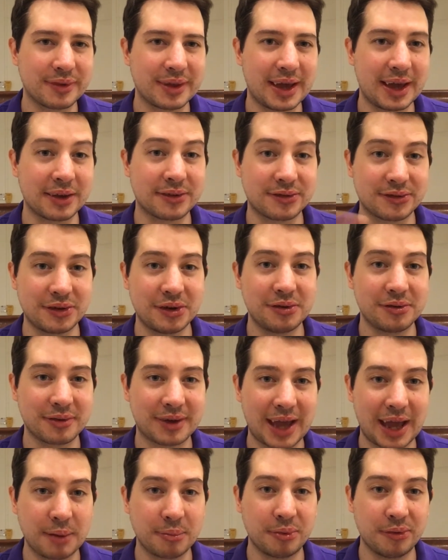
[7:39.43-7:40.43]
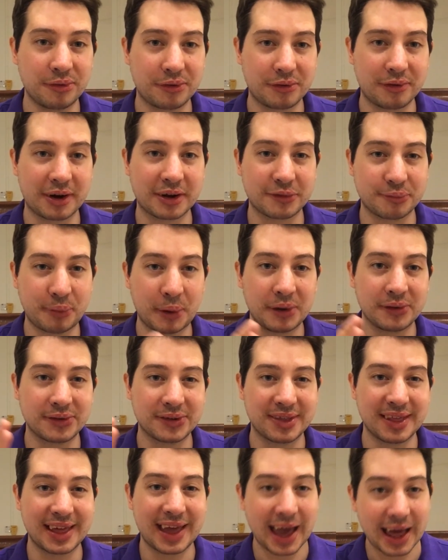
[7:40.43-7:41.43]
external cables are exposed
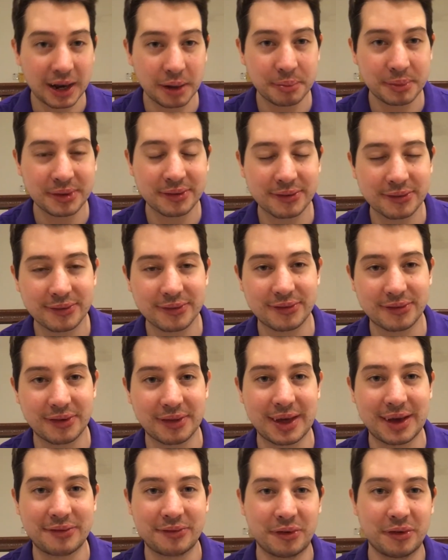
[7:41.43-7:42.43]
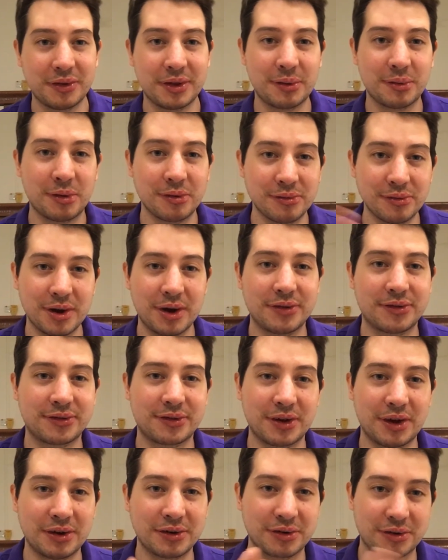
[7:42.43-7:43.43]
to the elements, so therefore they will rust
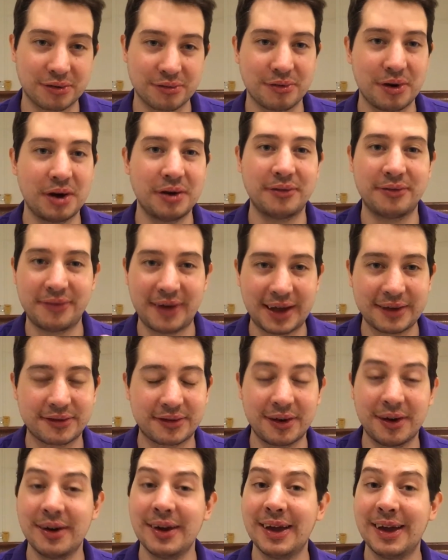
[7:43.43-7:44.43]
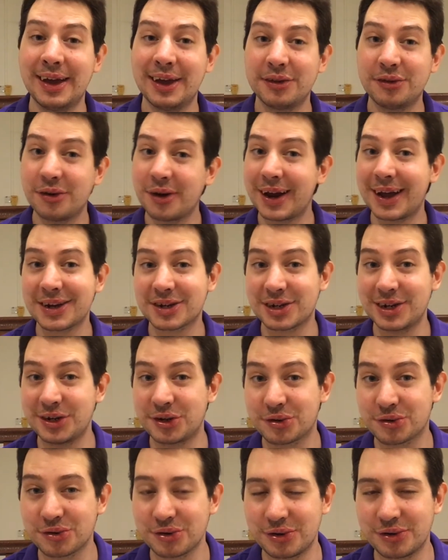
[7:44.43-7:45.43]
and corrode faster. Not actually
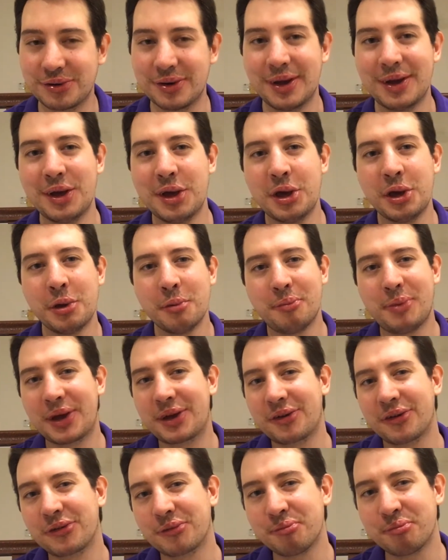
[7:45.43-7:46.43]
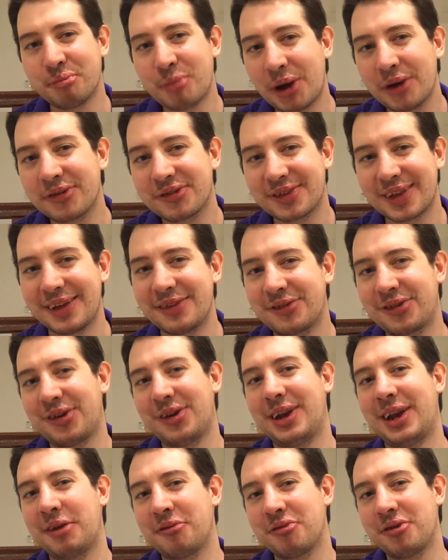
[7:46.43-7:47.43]
true, because most
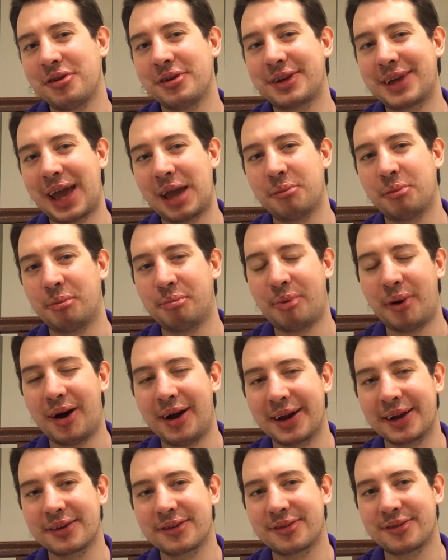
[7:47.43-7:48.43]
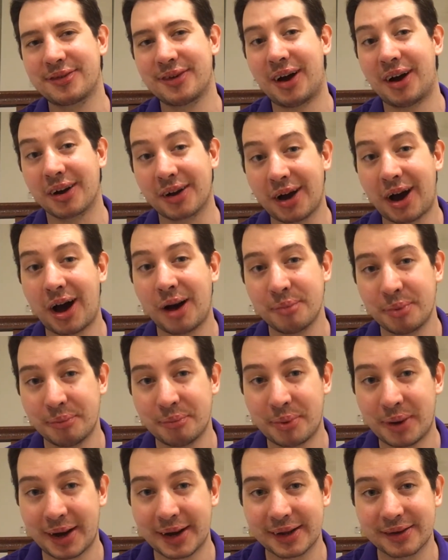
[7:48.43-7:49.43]
internally routed cable bikes are carbon
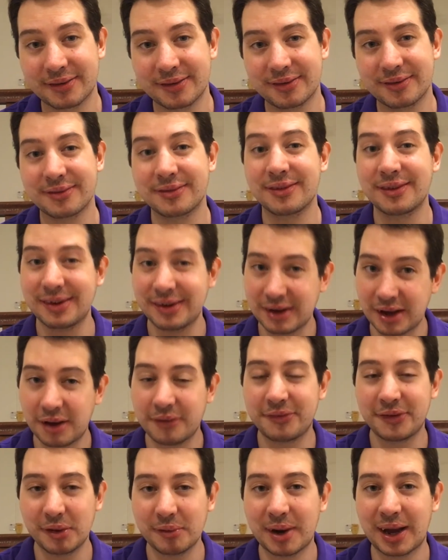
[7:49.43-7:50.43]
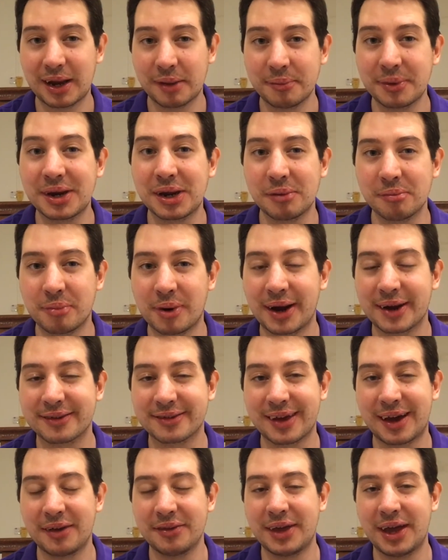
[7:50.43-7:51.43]
bikes. A few aluminium
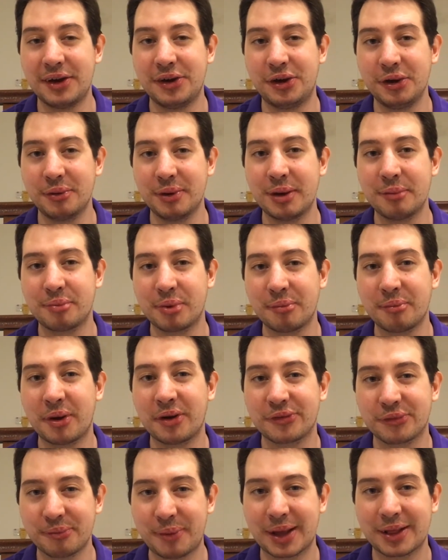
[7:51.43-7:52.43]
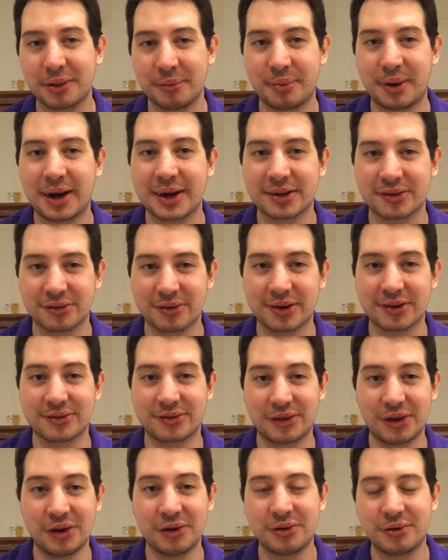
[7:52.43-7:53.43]
bikes out there do it, but most metal bikes are
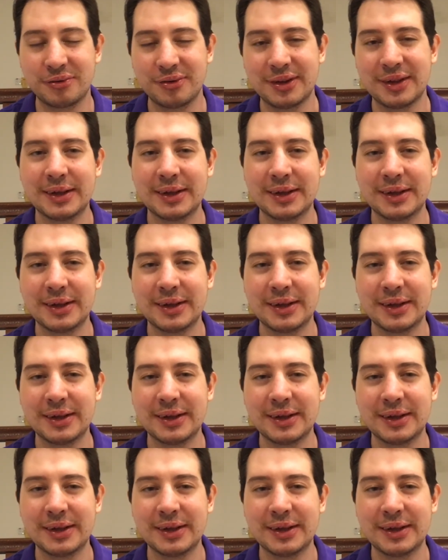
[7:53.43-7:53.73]
external.